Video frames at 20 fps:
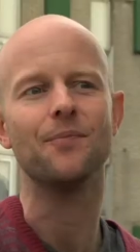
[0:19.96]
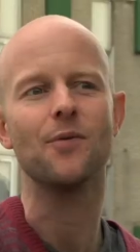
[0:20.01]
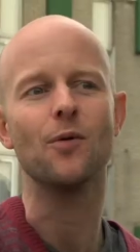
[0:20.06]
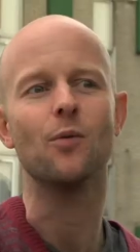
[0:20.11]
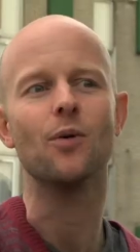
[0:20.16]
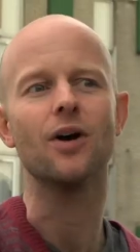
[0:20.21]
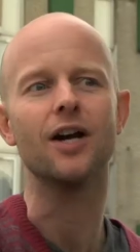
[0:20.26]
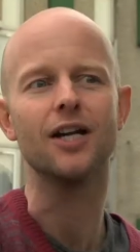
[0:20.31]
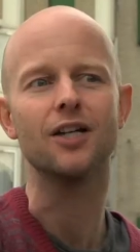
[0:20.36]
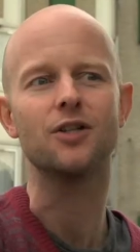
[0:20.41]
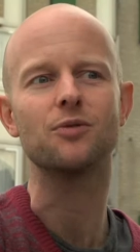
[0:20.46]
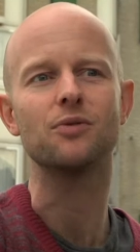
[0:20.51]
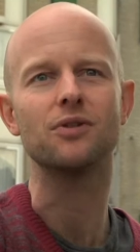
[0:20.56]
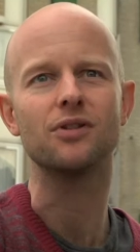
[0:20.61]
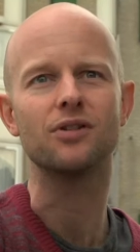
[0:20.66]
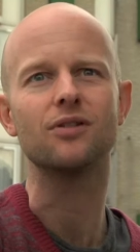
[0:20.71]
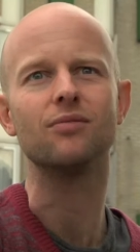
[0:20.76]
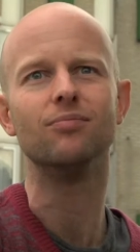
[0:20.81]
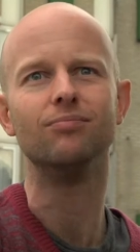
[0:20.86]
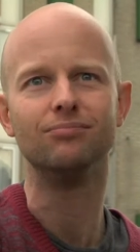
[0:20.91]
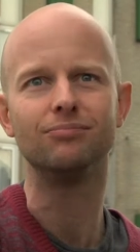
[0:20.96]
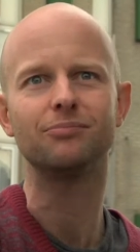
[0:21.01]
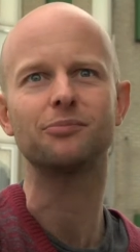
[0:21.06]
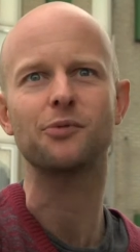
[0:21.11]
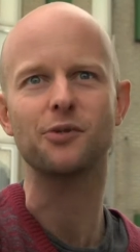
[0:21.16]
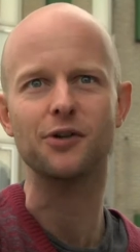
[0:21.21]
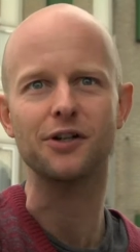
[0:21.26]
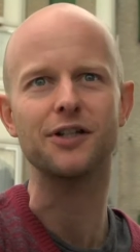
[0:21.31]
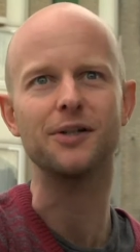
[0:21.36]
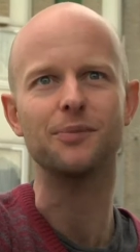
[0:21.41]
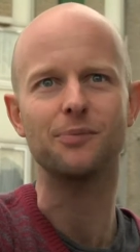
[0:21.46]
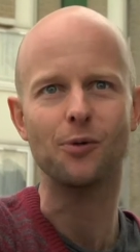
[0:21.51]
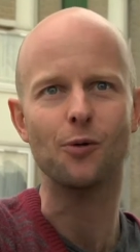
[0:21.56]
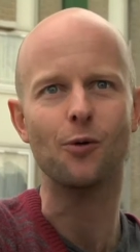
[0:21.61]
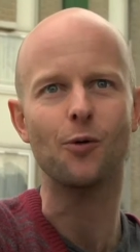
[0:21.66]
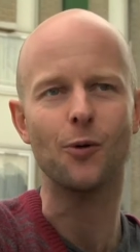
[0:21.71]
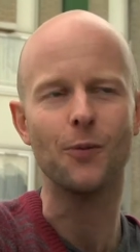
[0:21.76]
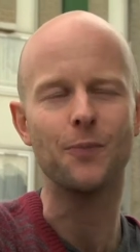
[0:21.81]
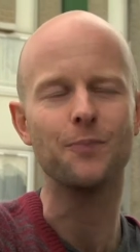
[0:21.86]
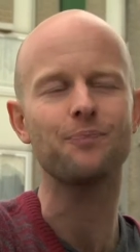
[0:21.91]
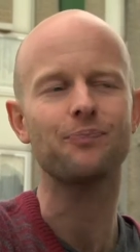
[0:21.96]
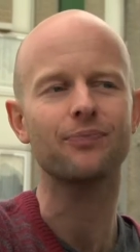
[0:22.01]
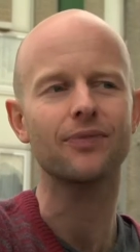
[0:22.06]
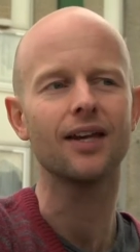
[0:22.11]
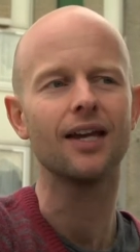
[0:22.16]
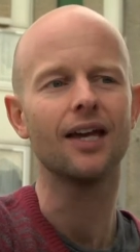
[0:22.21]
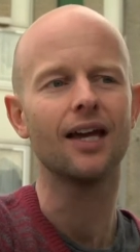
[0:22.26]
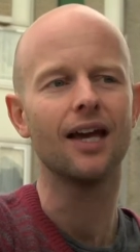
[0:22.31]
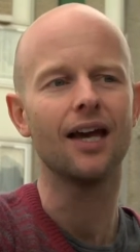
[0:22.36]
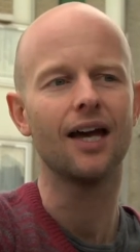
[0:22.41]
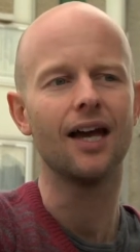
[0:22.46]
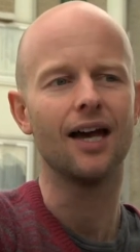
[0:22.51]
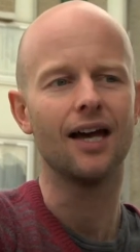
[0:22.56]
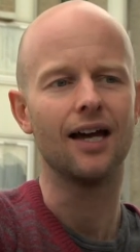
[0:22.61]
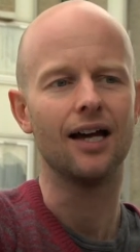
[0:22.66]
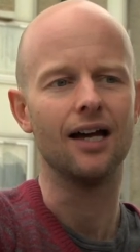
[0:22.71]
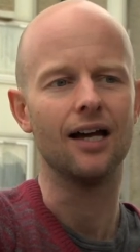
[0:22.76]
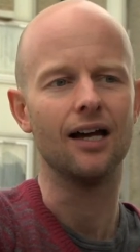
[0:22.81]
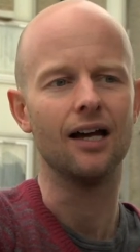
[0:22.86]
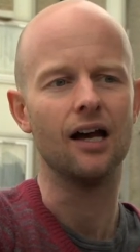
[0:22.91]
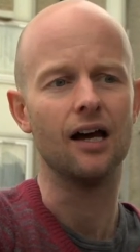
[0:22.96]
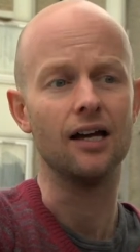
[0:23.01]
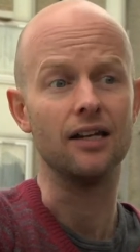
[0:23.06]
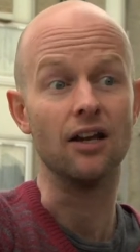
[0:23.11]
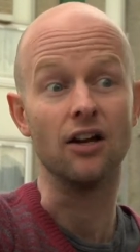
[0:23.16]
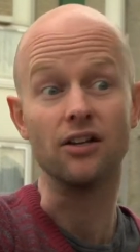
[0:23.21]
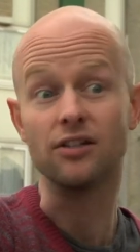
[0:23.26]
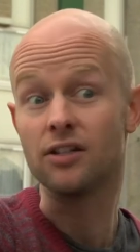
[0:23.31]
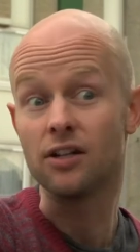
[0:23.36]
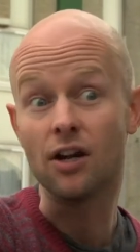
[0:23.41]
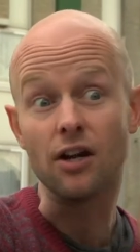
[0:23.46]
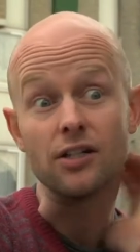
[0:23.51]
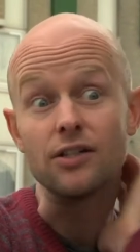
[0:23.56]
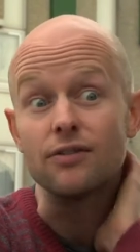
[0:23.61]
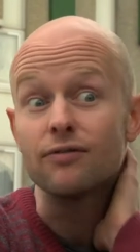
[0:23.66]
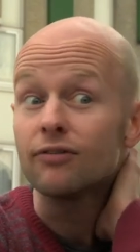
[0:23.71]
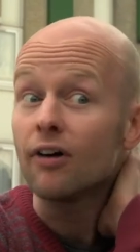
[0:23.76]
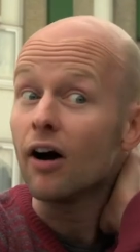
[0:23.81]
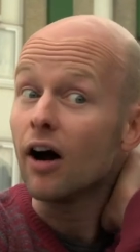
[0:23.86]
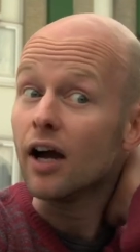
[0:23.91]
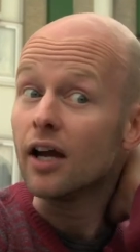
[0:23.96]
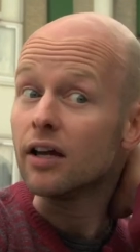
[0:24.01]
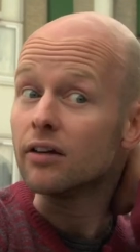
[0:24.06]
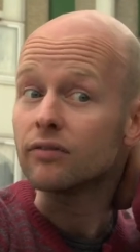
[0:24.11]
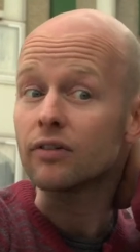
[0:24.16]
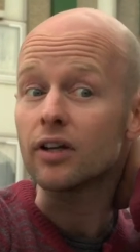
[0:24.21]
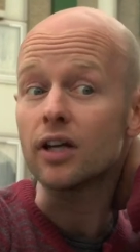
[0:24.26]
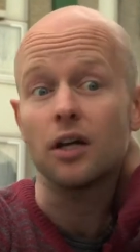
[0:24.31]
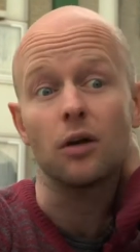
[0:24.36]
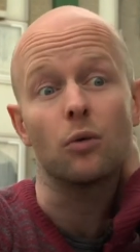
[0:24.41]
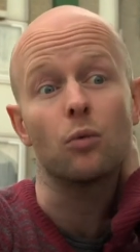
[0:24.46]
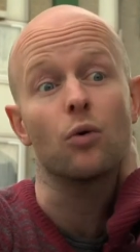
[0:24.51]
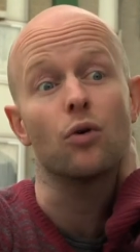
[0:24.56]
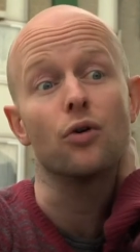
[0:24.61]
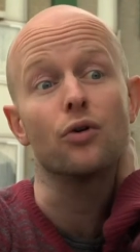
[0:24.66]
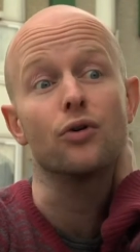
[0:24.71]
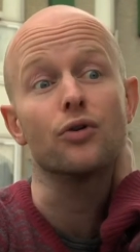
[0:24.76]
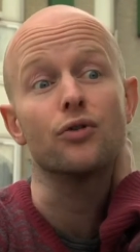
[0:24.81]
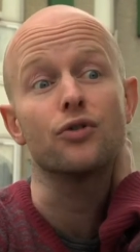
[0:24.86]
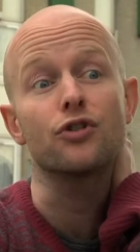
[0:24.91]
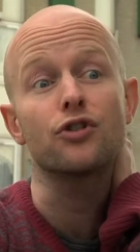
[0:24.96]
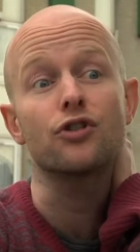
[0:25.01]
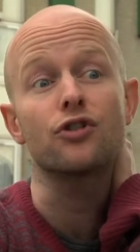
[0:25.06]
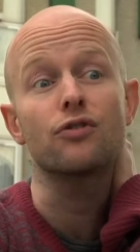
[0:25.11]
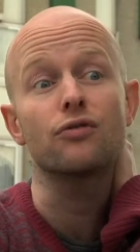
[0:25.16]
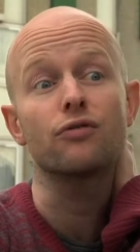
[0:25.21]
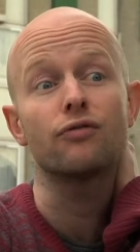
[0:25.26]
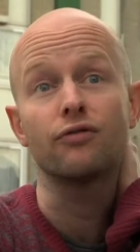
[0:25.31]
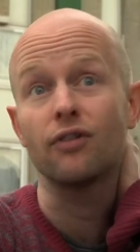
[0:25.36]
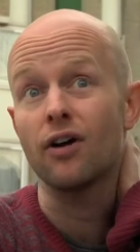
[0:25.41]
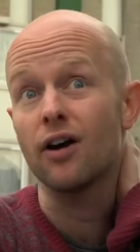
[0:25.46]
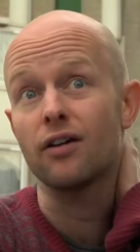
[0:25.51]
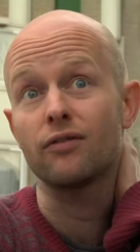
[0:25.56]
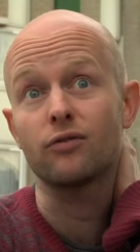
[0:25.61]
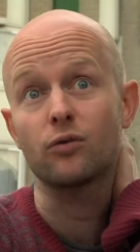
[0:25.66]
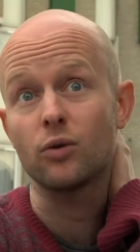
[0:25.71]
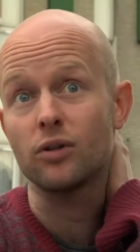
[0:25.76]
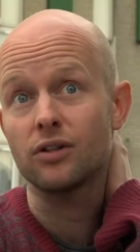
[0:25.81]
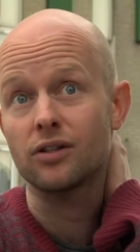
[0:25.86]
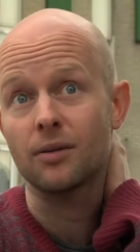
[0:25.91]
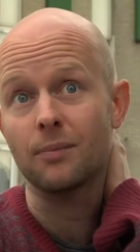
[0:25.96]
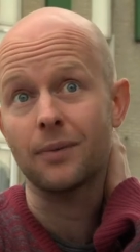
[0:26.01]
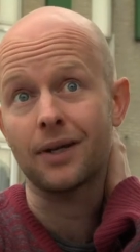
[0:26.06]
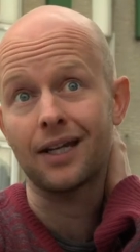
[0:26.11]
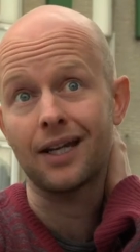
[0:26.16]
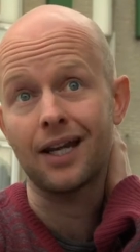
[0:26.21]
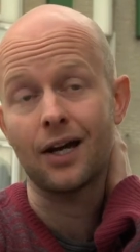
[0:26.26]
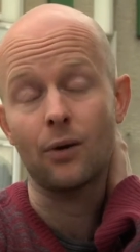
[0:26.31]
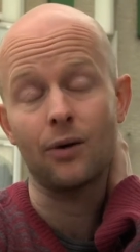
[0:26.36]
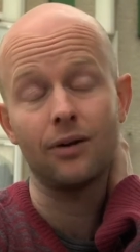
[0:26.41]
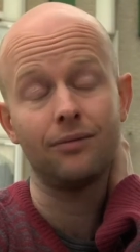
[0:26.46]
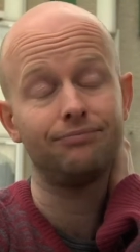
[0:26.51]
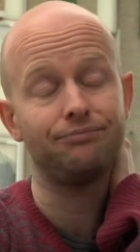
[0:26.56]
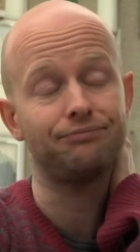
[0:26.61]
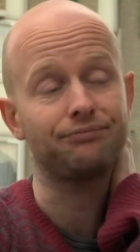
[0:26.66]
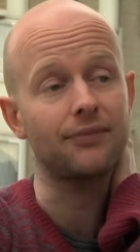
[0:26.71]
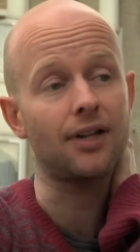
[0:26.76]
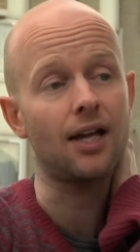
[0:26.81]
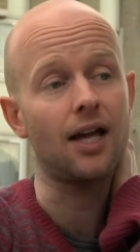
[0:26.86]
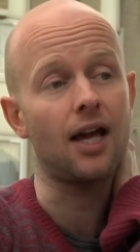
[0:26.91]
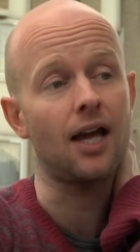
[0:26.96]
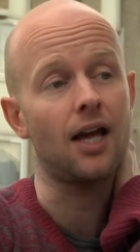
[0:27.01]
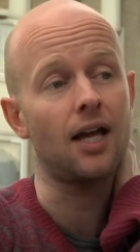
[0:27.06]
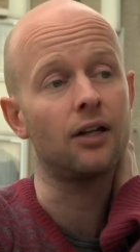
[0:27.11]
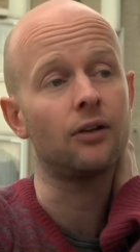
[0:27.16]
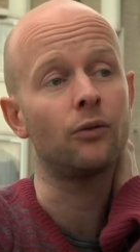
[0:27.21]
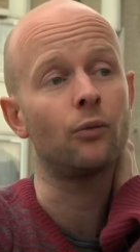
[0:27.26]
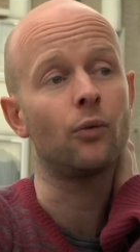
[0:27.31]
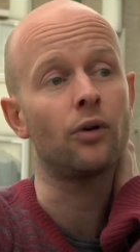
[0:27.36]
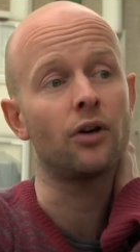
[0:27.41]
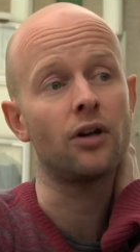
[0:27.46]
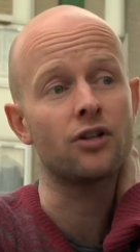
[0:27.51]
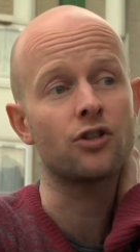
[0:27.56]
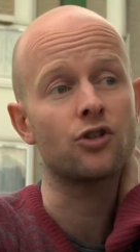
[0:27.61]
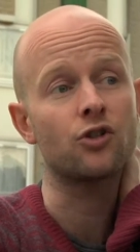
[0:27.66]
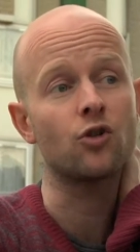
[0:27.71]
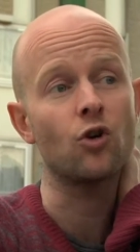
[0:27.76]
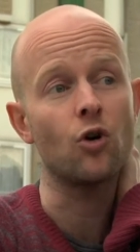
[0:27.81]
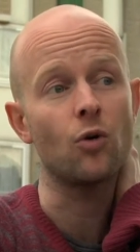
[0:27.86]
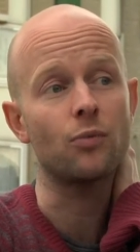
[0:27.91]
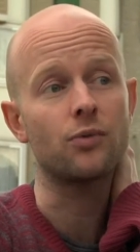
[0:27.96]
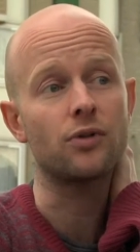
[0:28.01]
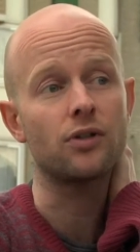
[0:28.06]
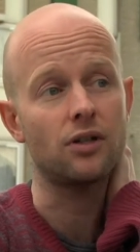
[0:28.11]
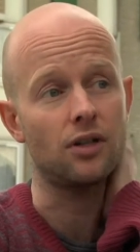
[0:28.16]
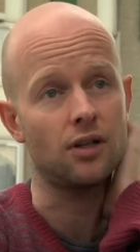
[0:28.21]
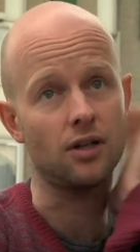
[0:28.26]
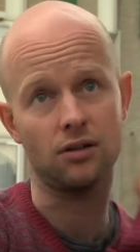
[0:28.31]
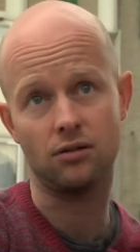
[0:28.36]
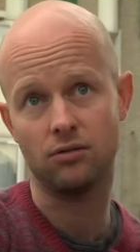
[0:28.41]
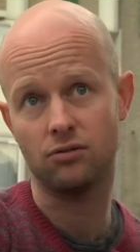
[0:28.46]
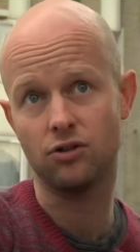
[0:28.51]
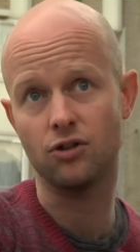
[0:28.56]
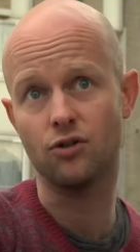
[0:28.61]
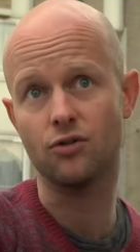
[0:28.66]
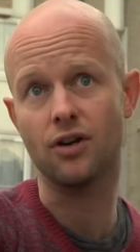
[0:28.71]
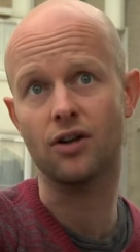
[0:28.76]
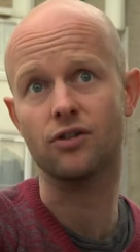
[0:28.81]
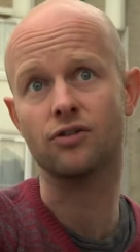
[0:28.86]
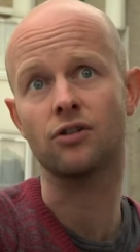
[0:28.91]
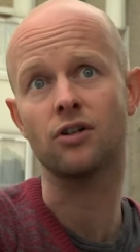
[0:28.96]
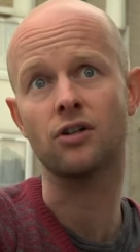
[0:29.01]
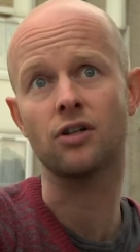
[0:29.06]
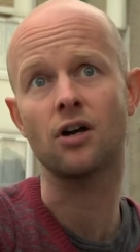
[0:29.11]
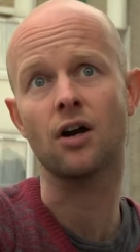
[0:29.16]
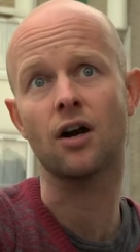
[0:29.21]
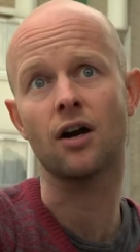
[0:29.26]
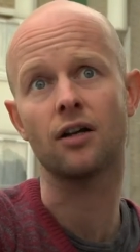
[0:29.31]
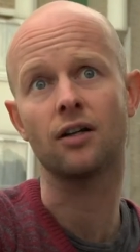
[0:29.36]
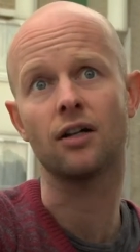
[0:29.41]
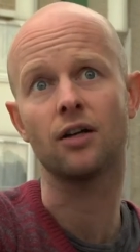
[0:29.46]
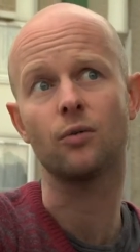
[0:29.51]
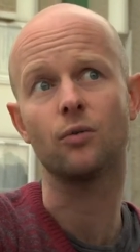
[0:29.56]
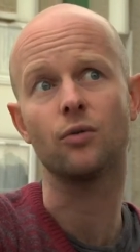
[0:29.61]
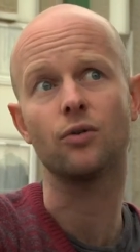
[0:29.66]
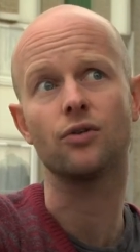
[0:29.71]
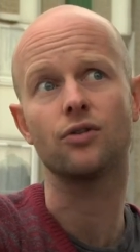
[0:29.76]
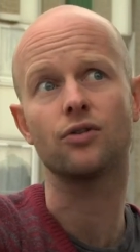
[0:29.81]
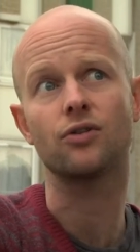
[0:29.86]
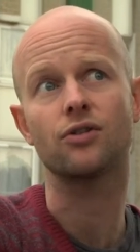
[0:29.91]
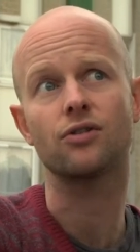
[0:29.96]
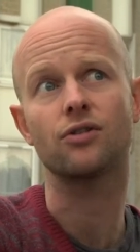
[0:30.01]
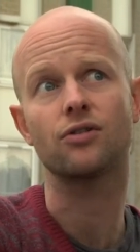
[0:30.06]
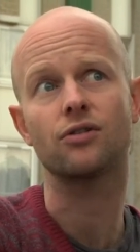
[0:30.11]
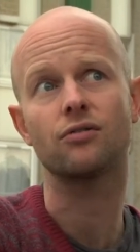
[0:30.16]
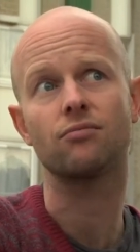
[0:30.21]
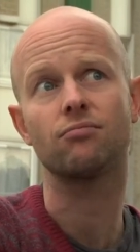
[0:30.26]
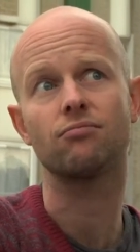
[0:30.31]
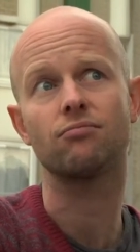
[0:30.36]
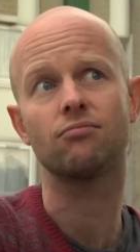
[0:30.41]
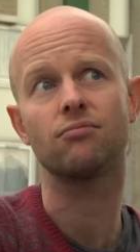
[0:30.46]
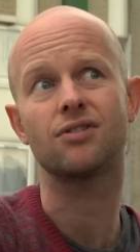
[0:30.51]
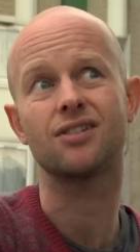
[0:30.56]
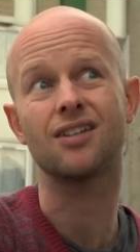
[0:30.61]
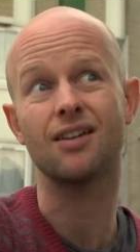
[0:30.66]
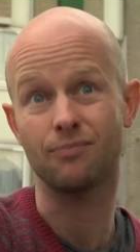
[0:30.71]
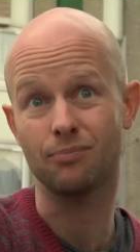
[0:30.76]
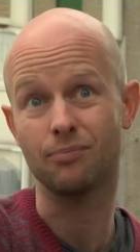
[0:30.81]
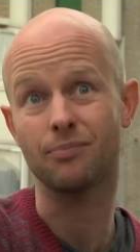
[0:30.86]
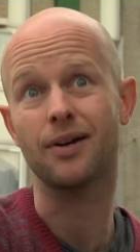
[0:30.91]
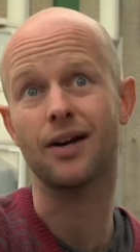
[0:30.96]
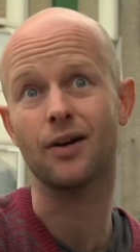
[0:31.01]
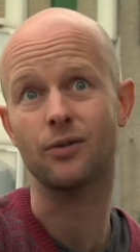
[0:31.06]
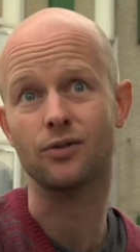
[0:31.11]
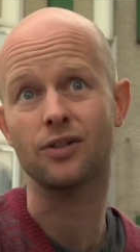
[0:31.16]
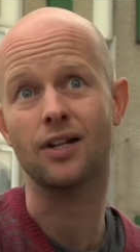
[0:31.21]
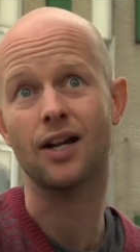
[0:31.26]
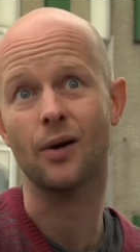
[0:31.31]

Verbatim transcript: The wage was pretty poor. Uh, in 1995, it was five quid something an hour, and when I stopped in 2009, it was seven pounds an